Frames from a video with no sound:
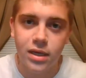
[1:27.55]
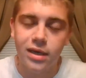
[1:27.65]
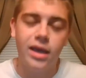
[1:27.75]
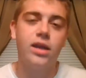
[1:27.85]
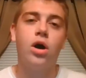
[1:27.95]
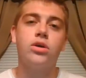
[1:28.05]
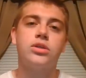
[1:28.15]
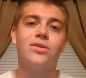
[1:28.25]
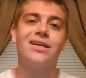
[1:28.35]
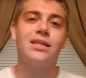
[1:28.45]
and also
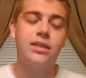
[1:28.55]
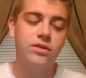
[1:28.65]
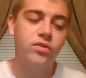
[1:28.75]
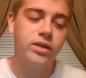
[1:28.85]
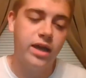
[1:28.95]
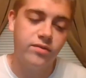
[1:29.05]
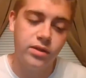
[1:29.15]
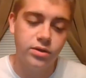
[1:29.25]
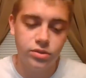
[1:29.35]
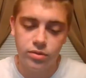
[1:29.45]
the Cleveland
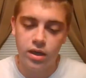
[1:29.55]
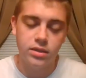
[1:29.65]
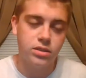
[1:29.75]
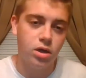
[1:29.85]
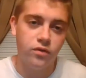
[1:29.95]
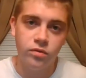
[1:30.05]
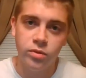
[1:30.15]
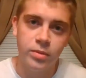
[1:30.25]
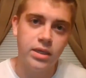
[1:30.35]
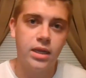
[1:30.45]
Cavaliers you guys saw from the
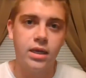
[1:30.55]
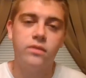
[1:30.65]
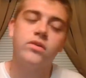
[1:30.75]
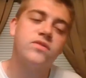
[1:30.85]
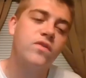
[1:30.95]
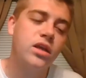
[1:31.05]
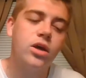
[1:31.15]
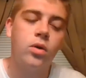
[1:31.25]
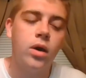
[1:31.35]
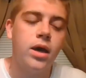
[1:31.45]
beginning of this
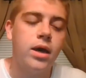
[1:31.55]
video.